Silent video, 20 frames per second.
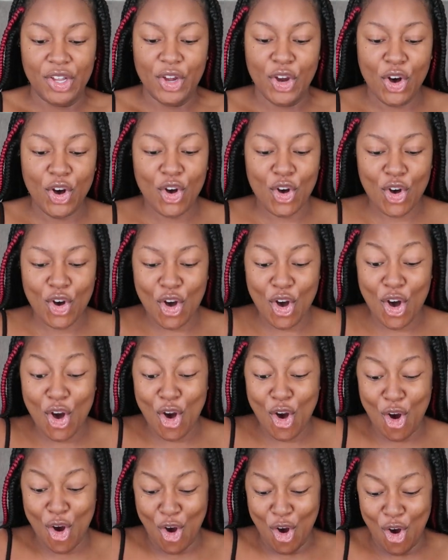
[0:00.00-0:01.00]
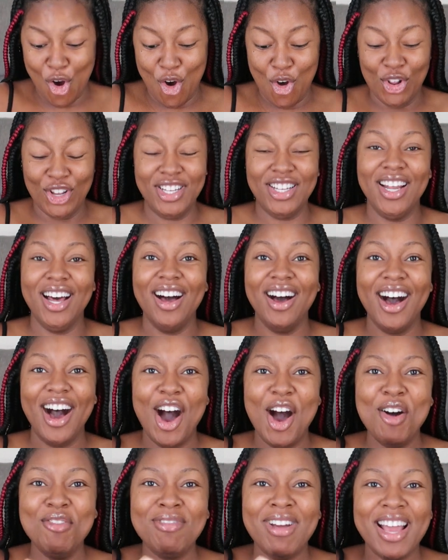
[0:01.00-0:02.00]
Girl,
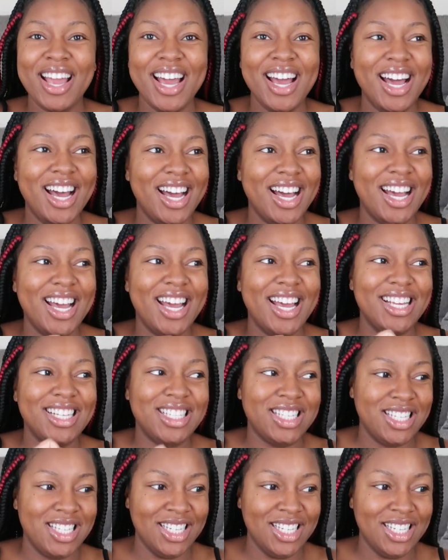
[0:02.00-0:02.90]
oh my gosh.